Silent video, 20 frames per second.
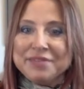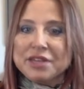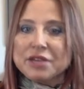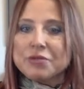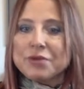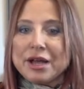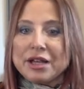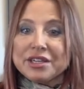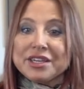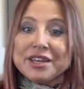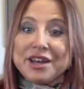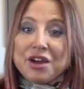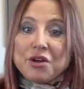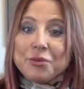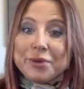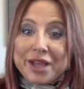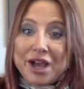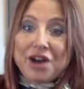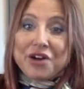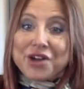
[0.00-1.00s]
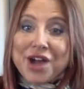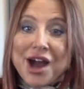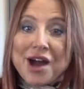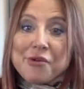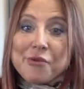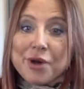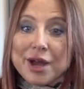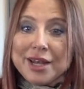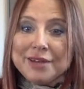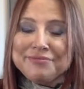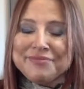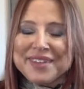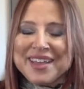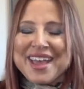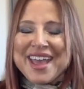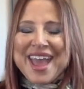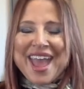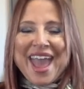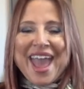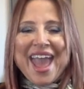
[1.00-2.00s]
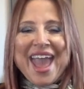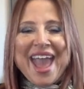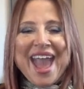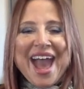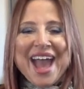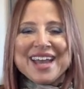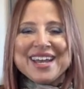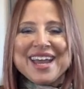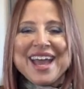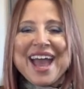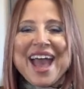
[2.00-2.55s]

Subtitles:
Well, you know, we all got one. And